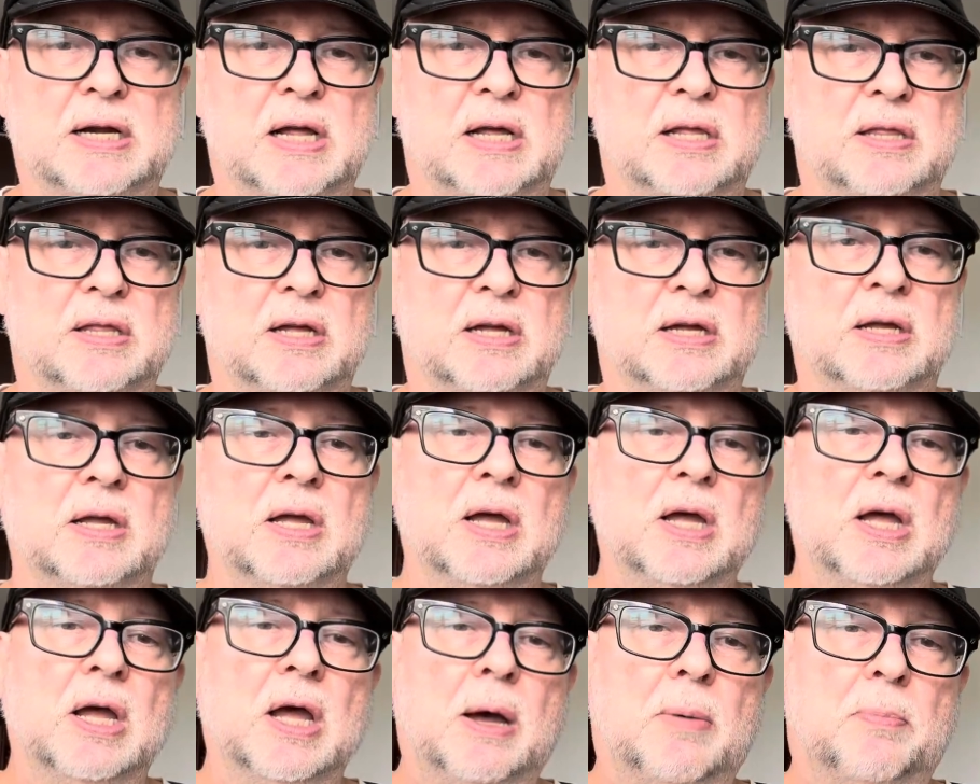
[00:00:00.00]
I think.
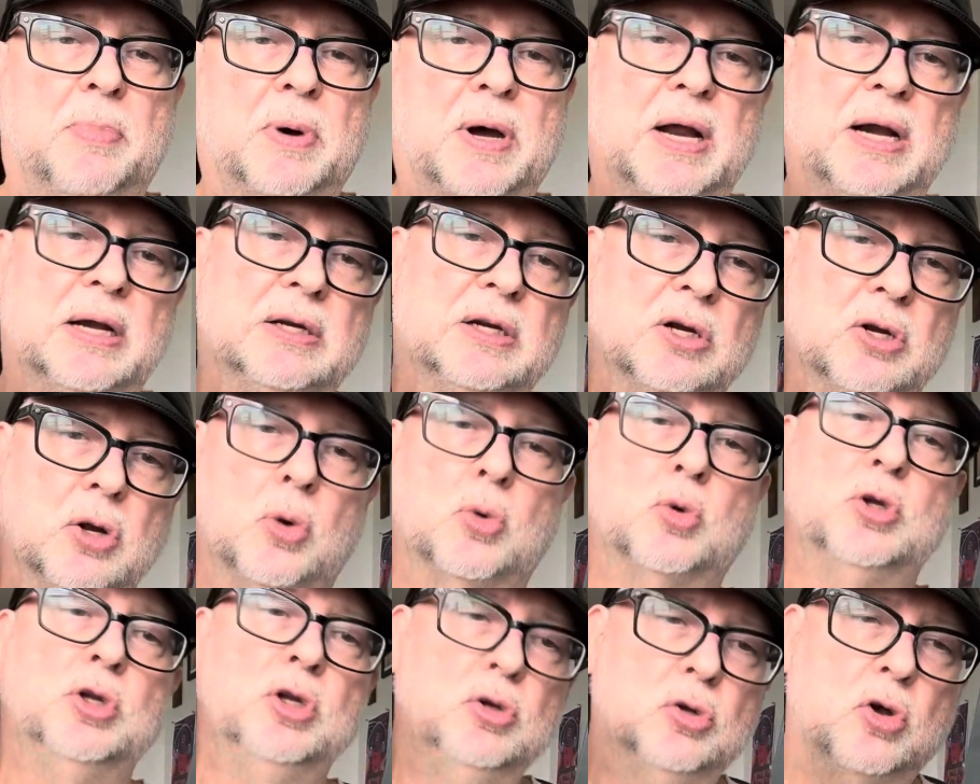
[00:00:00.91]
But,
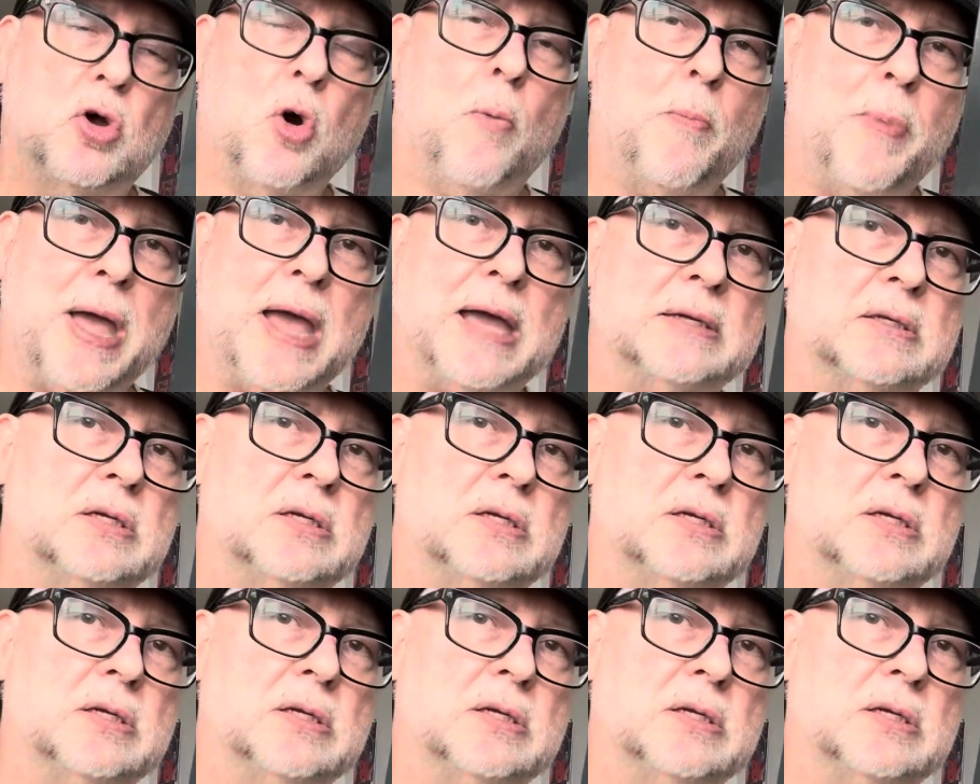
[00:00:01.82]
you go back